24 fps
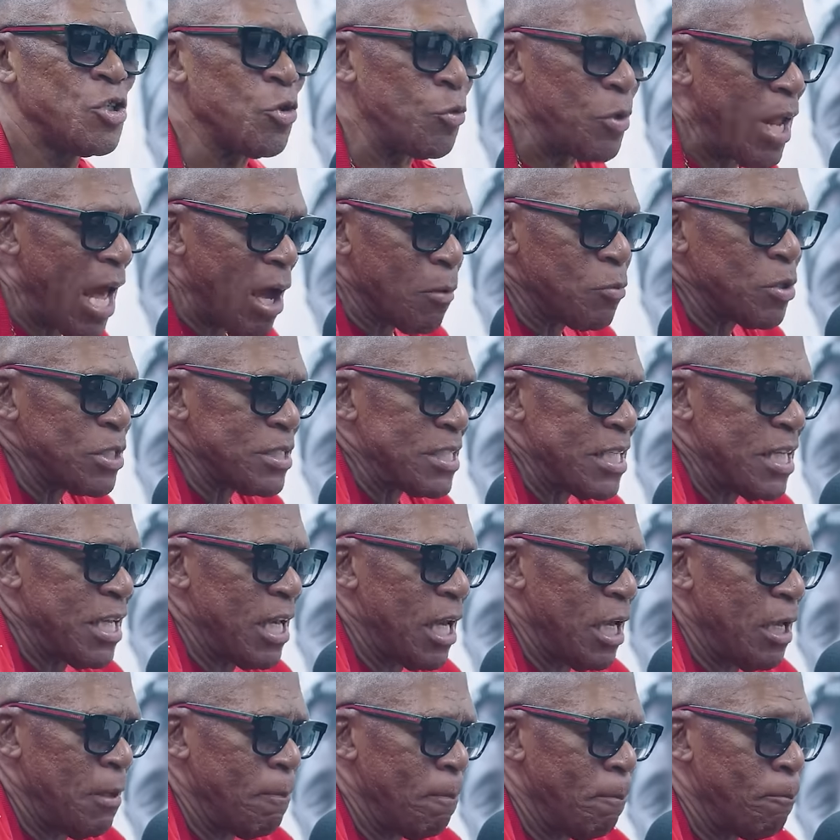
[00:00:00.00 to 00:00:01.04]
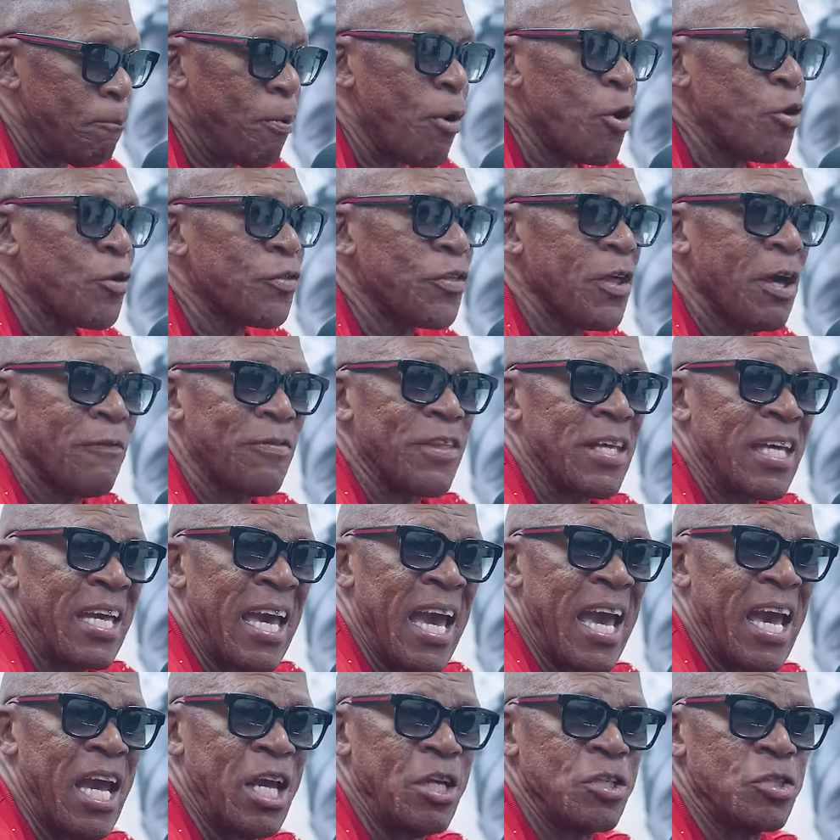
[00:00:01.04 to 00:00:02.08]
So that was the it birth of the
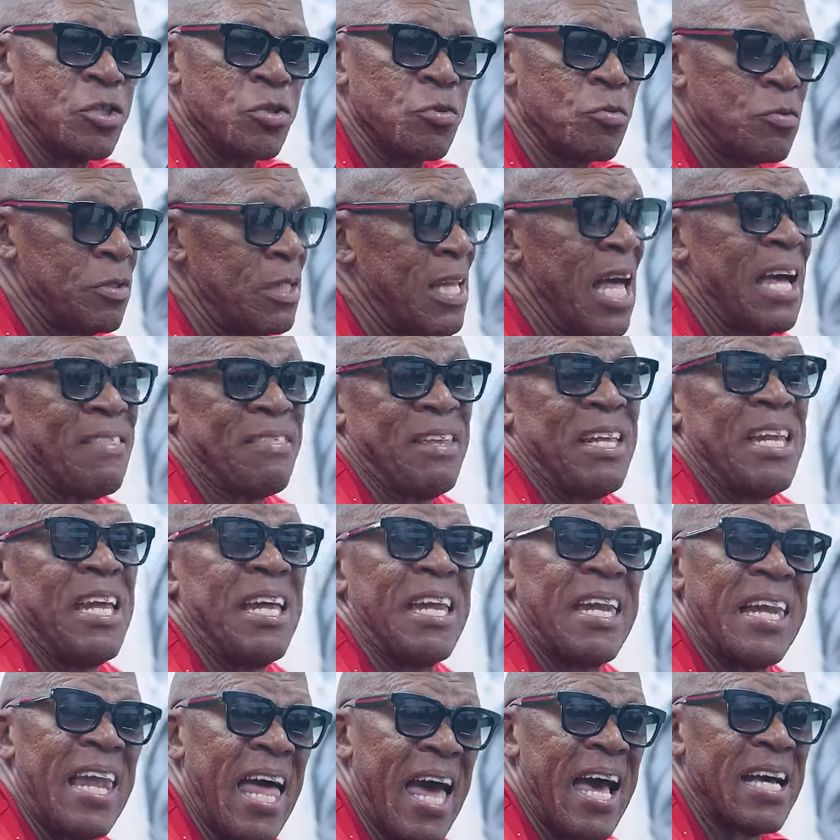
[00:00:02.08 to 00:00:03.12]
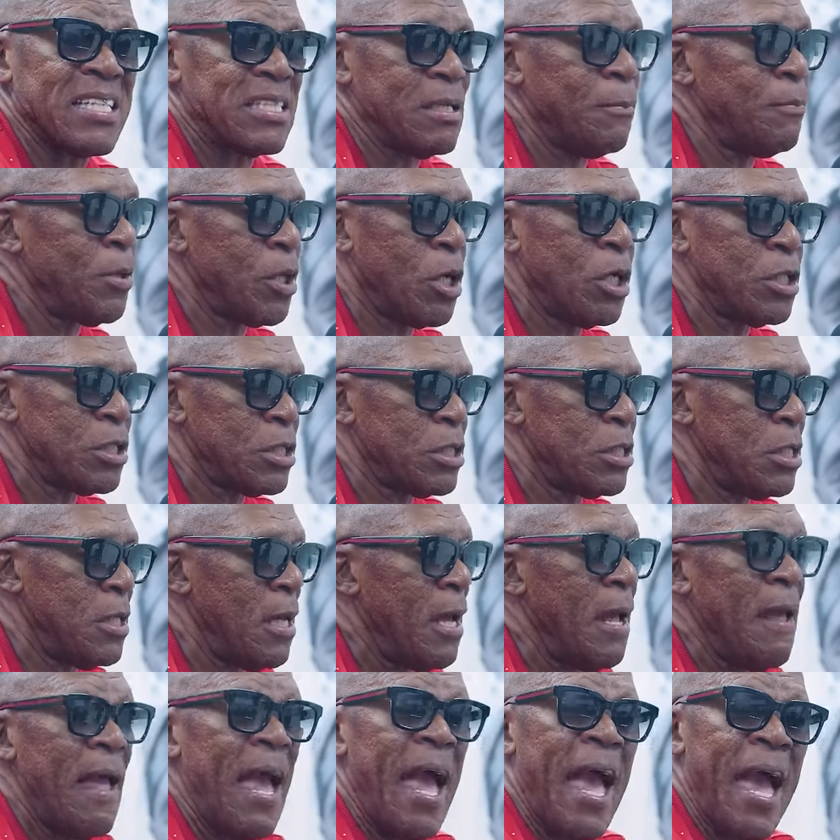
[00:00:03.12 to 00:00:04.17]
gang truce. Not that it lasted, because
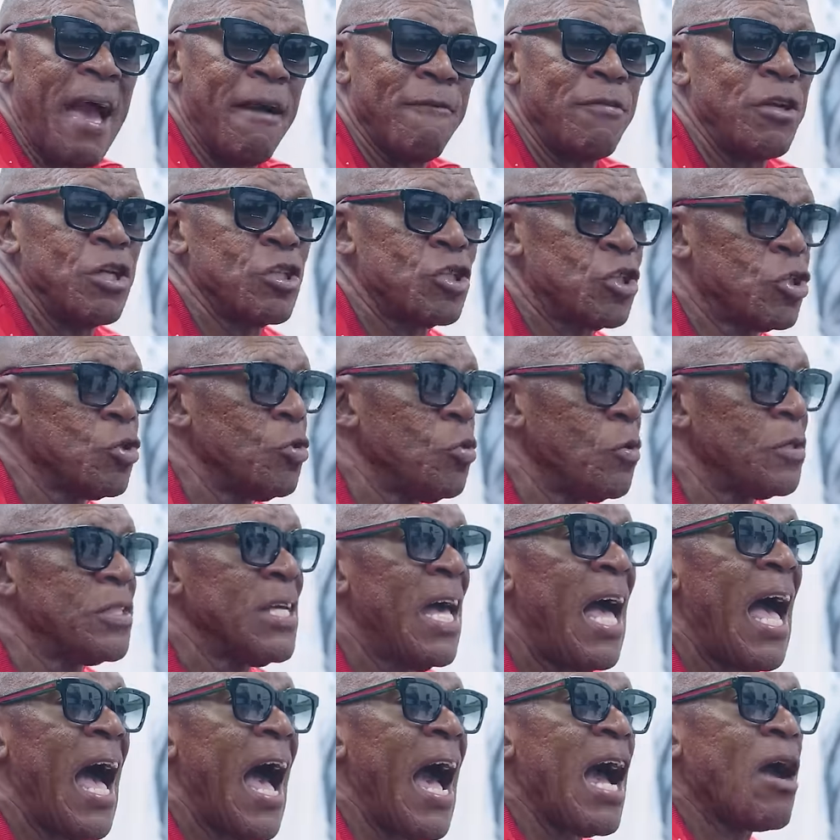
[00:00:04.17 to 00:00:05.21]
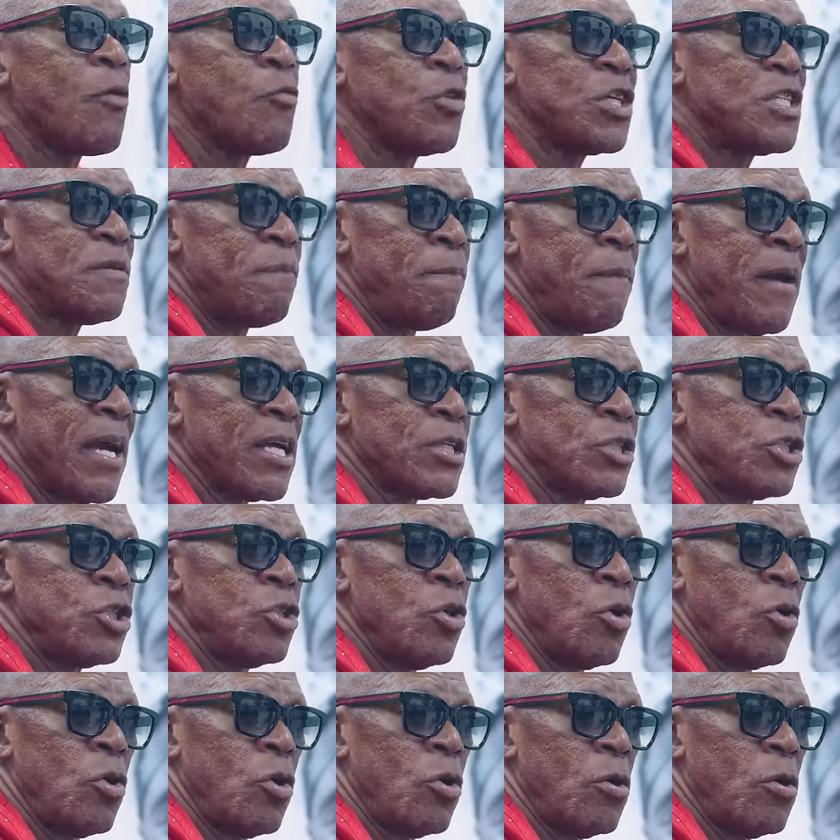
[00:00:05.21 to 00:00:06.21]
see, having a truce, I respect